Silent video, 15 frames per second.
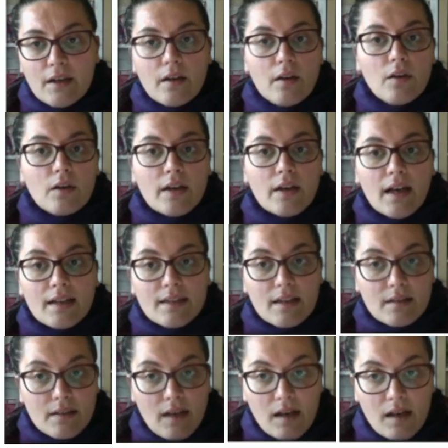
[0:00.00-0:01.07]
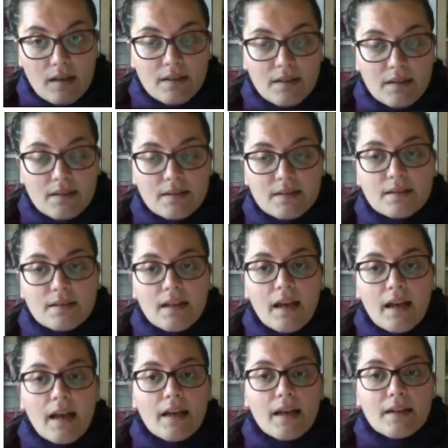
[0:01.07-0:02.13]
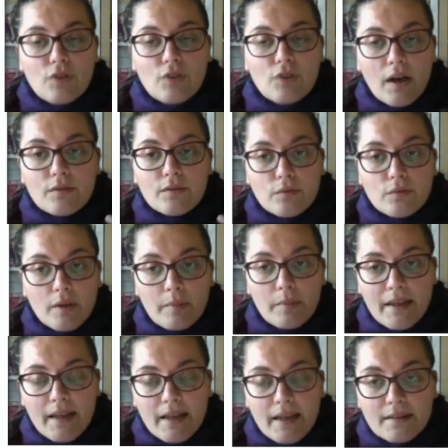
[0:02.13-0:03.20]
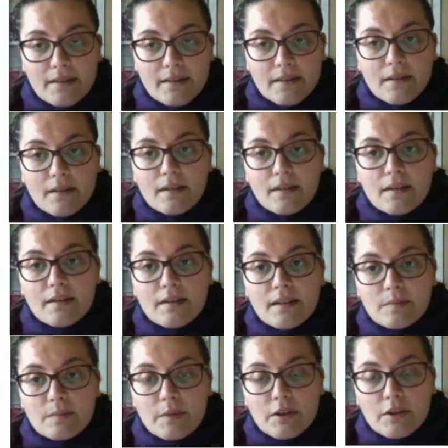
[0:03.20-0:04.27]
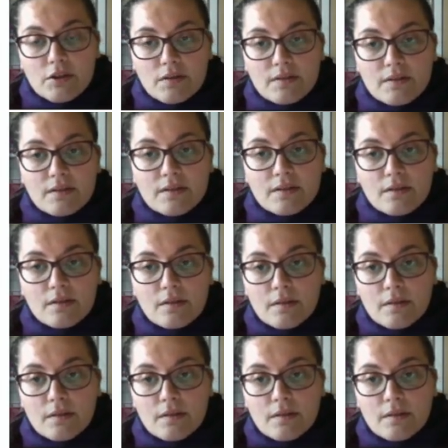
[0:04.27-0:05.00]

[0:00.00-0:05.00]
Look at other artists and try to replicate the expressions,